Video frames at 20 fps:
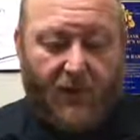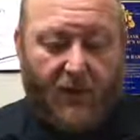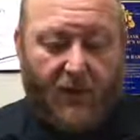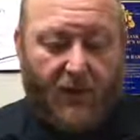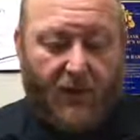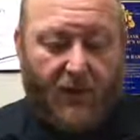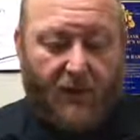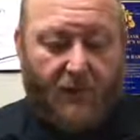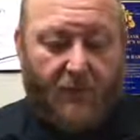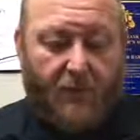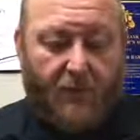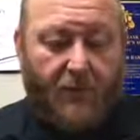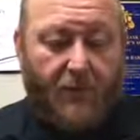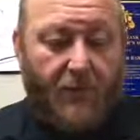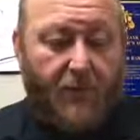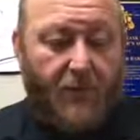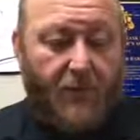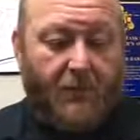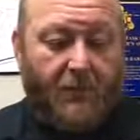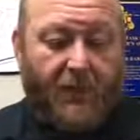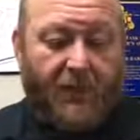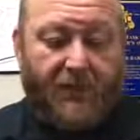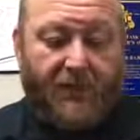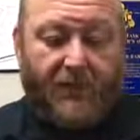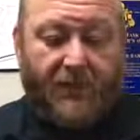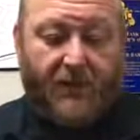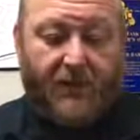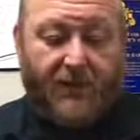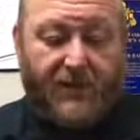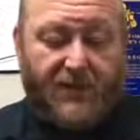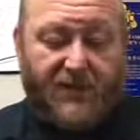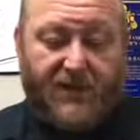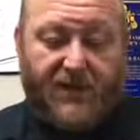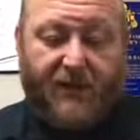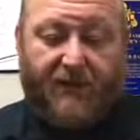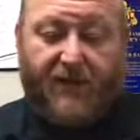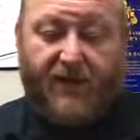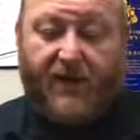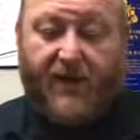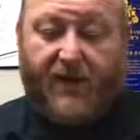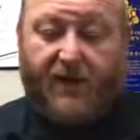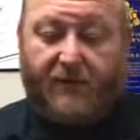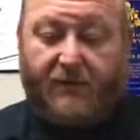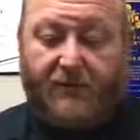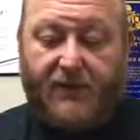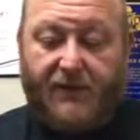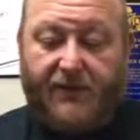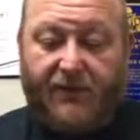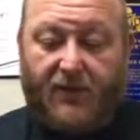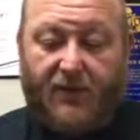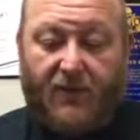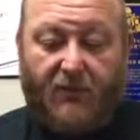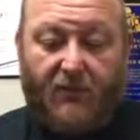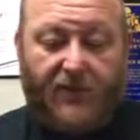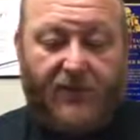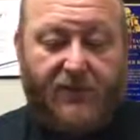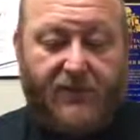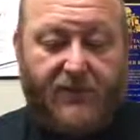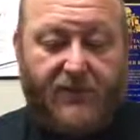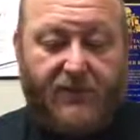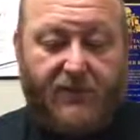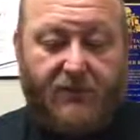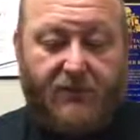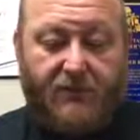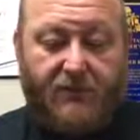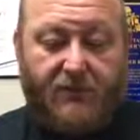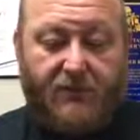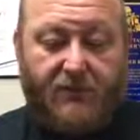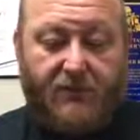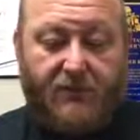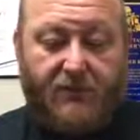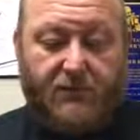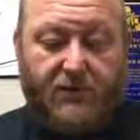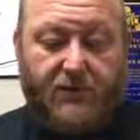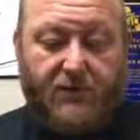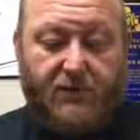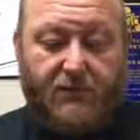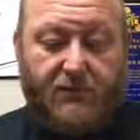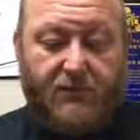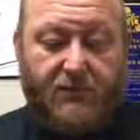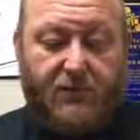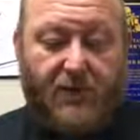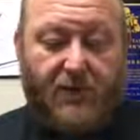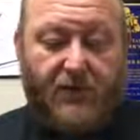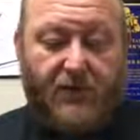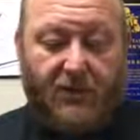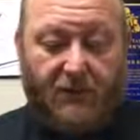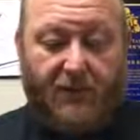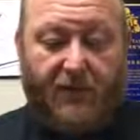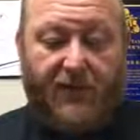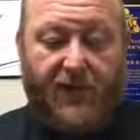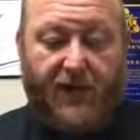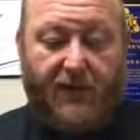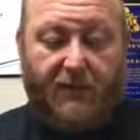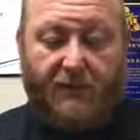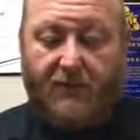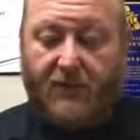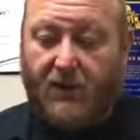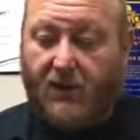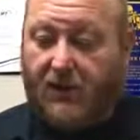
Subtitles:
But this is definitely not a difficult rifle to duplicate.